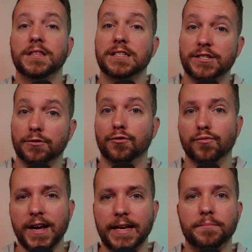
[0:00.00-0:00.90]
still
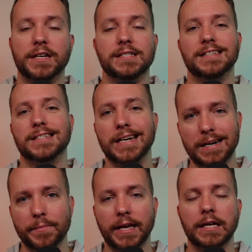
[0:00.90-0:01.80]
great because it's
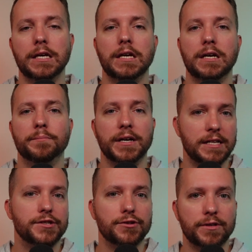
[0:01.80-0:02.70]
coming, but
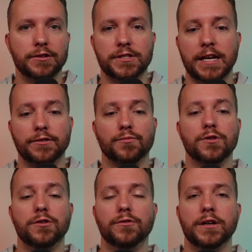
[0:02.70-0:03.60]
it's two years down the
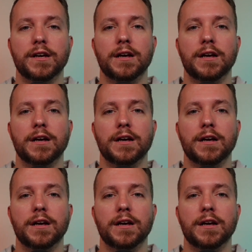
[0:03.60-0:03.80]
road.